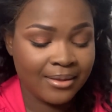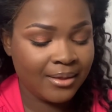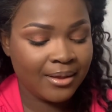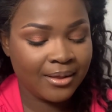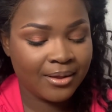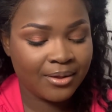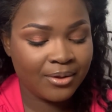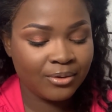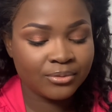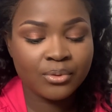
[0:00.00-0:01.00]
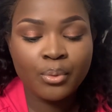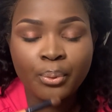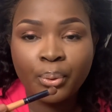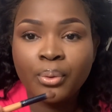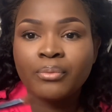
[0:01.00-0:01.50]
and go
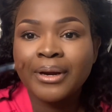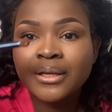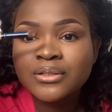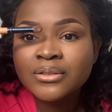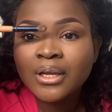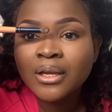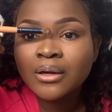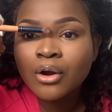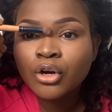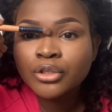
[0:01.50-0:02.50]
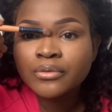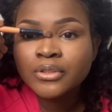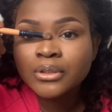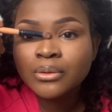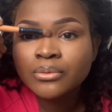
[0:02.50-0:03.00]
right into the inner corner of
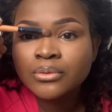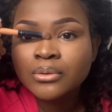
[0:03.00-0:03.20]
the nose